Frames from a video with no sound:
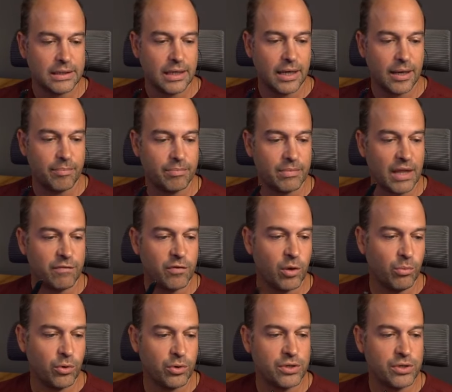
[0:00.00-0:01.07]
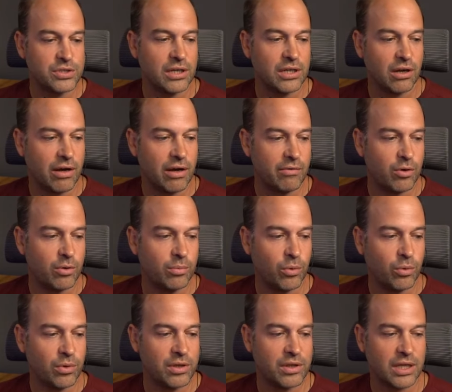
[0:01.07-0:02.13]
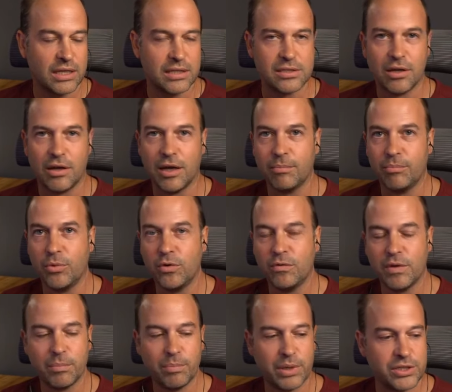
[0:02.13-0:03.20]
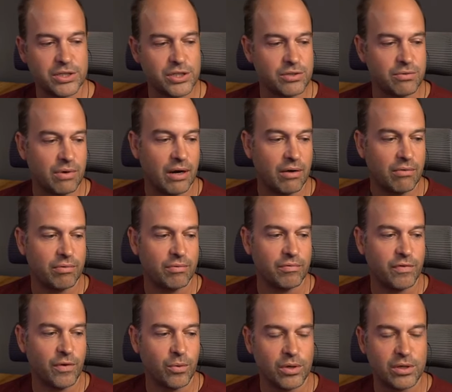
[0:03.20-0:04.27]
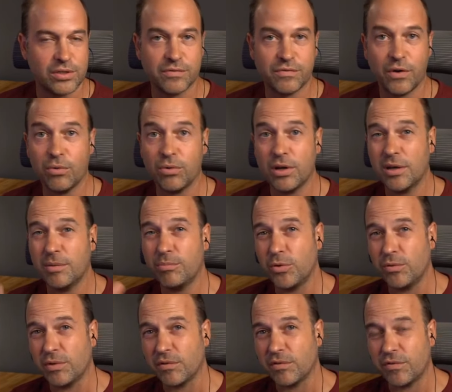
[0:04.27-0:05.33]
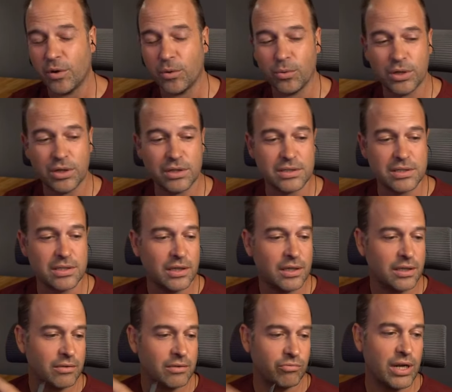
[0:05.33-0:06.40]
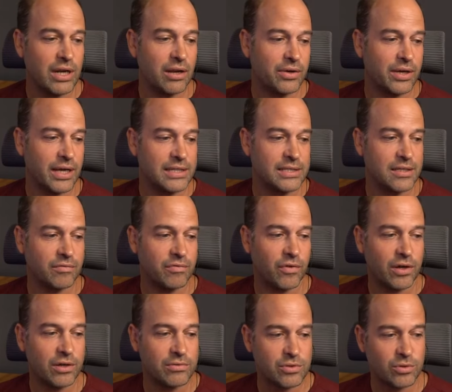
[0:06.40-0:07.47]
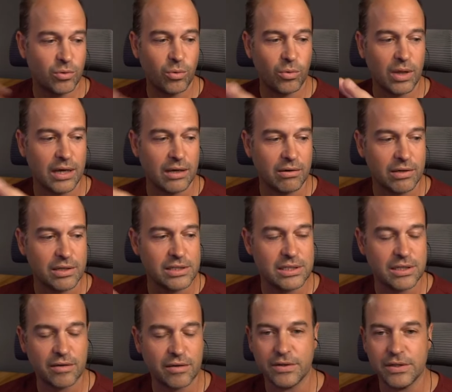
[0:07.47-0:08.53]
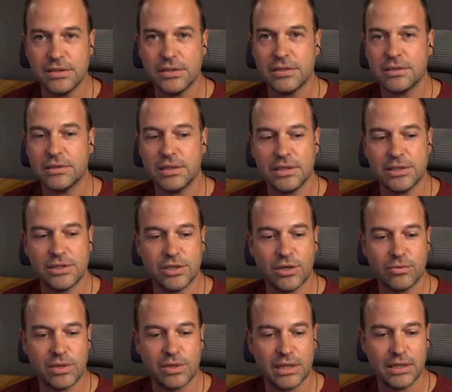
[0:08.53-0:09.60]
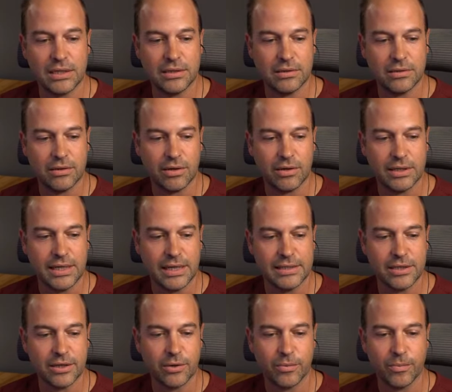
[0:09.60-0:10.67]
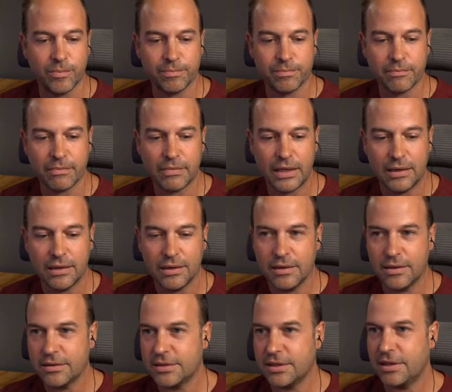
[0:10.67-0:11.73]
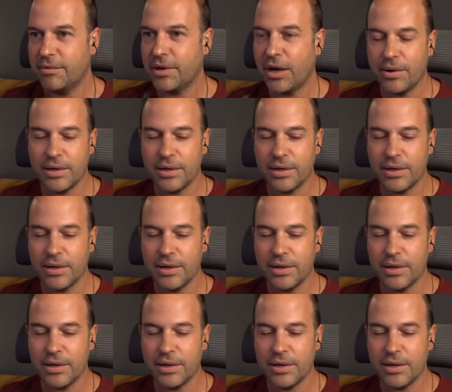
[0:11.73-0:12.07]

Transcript: If you're more used to Lightroom, all the things like moving pictures around from folder to folder, moving folders, relocating files, all that kind of stuff is totally identical. So there we go,